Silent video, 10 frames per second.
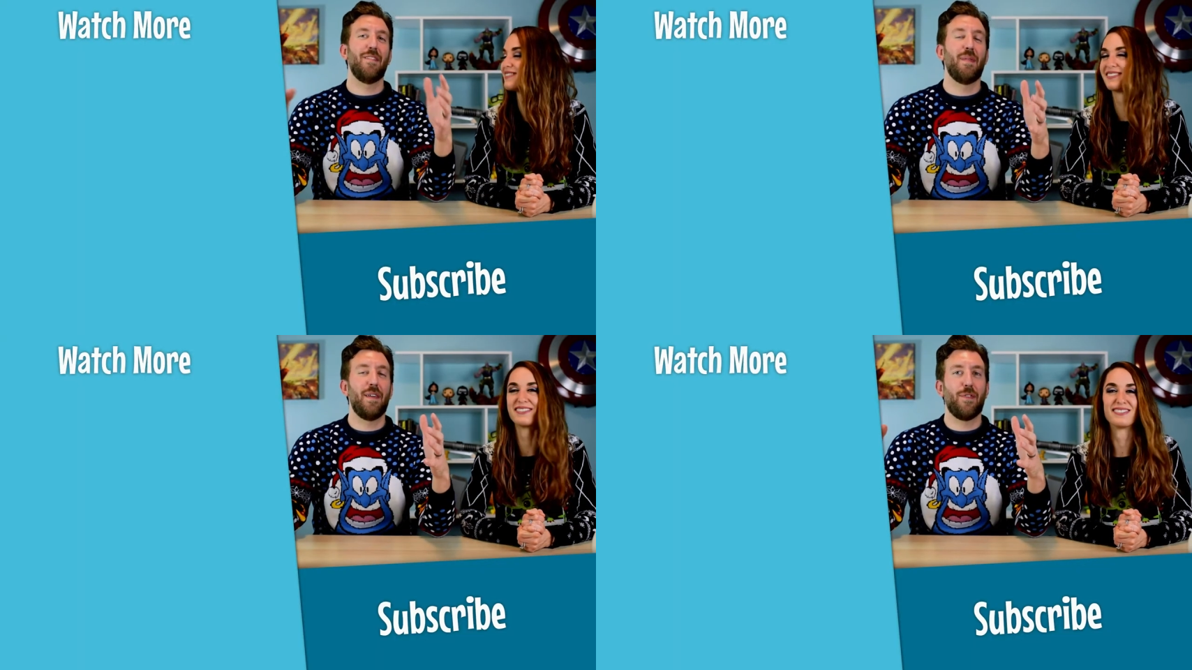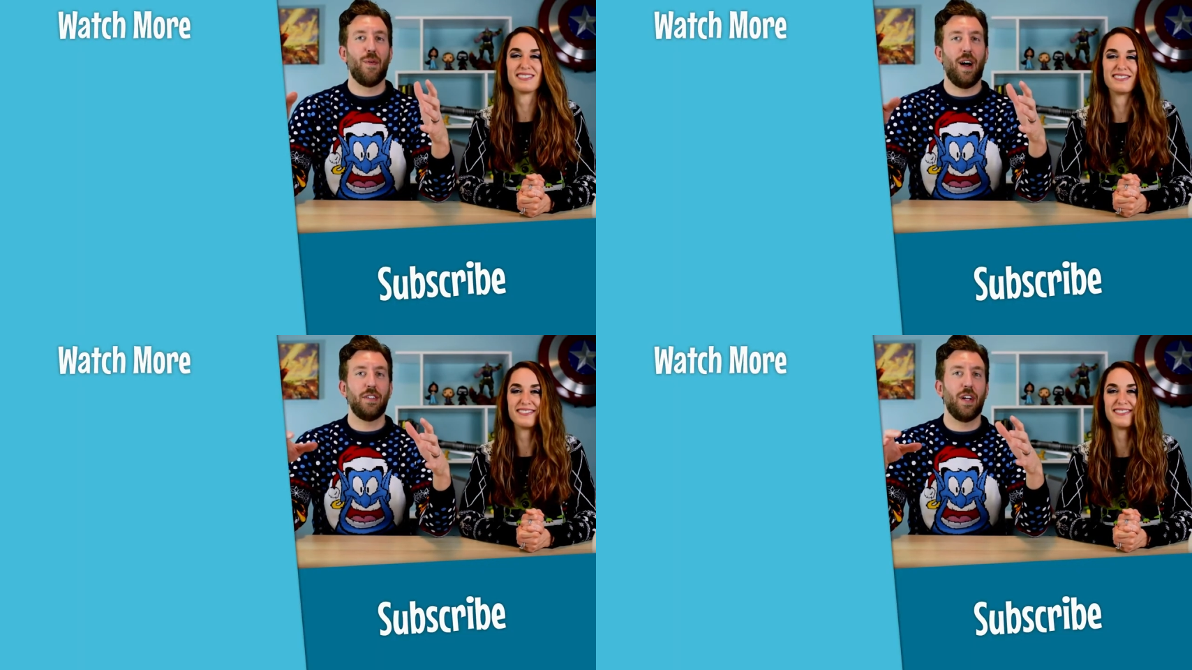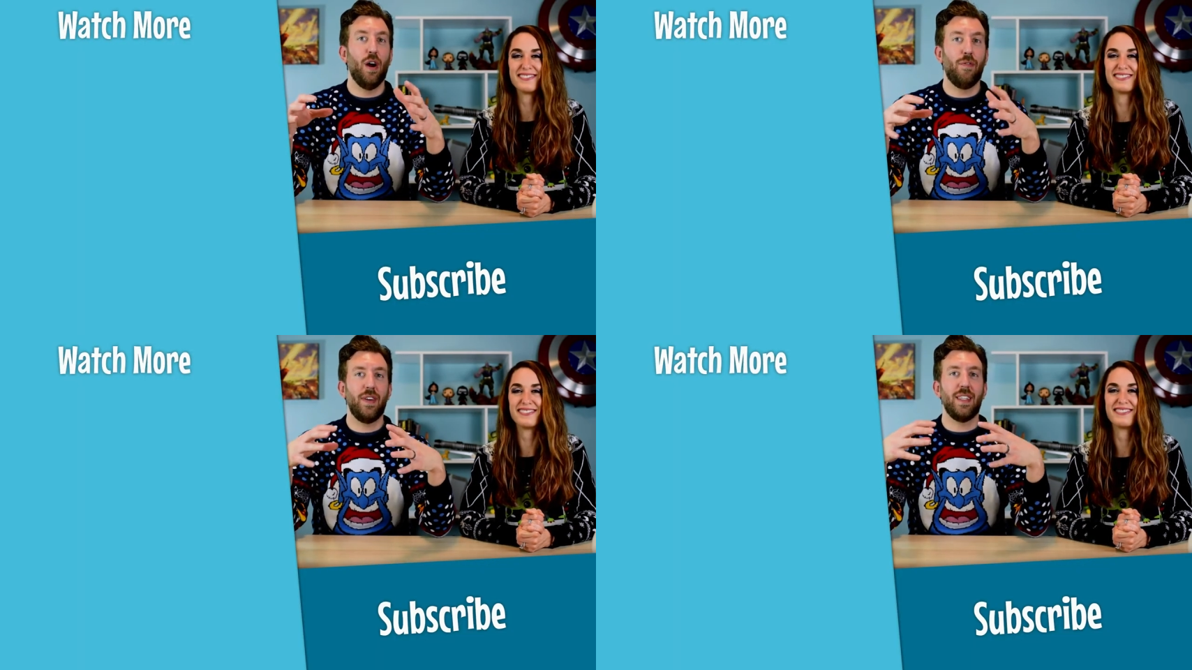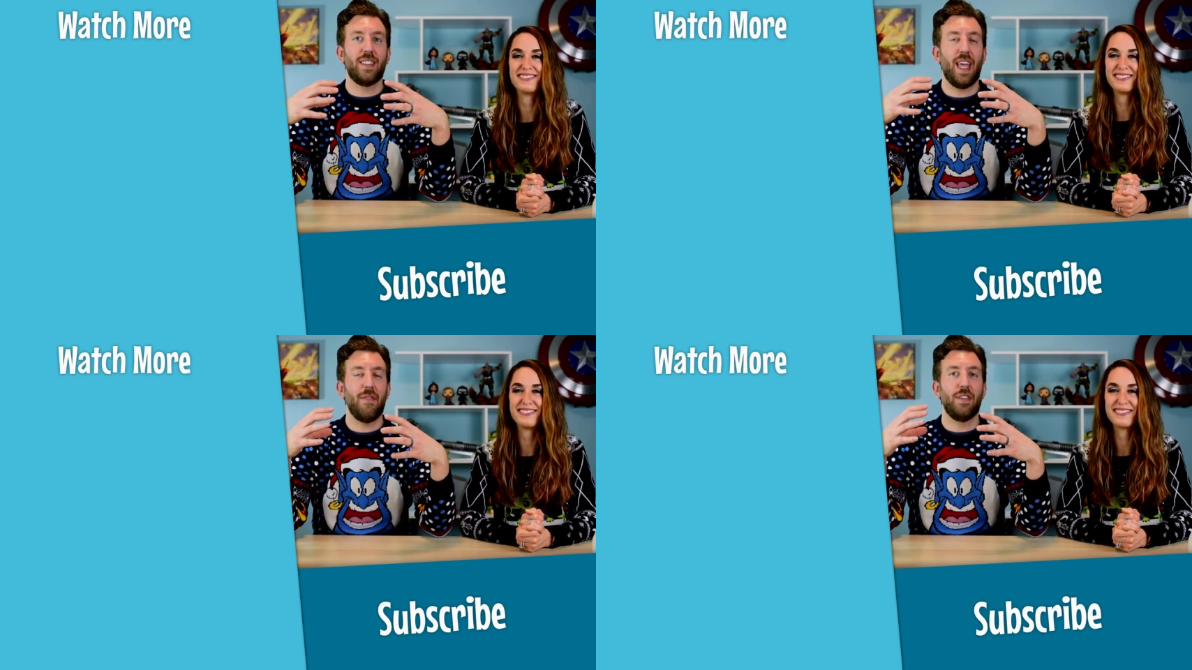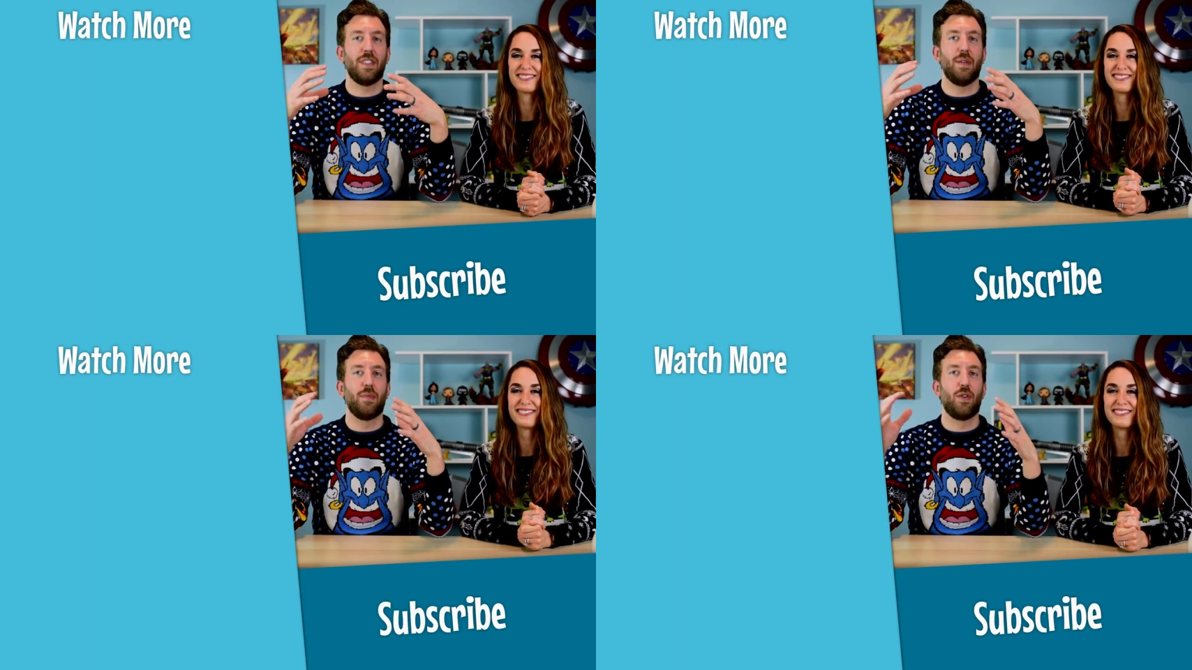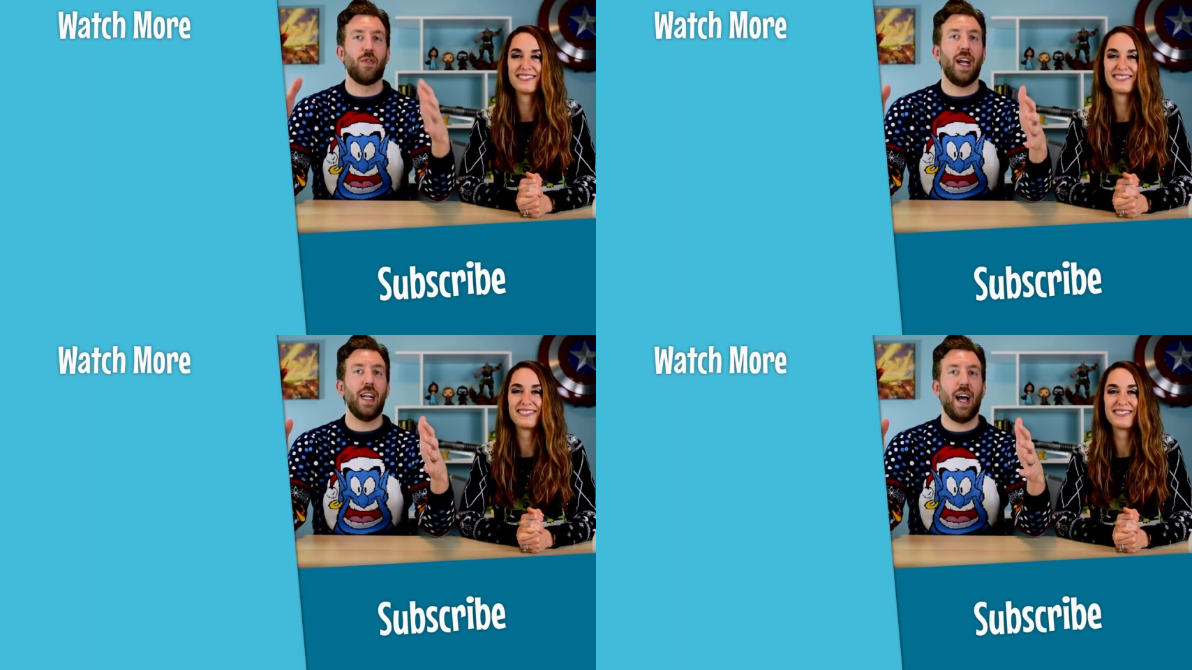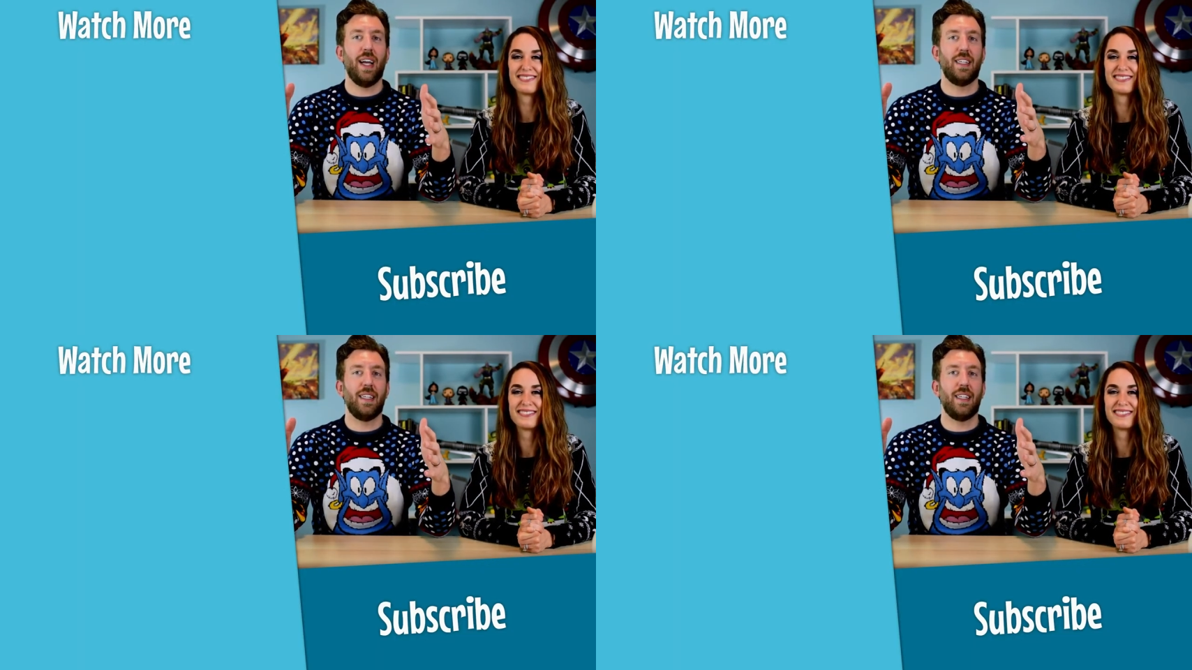Speaker 1: everybody for watching. Hopefully this gave you some great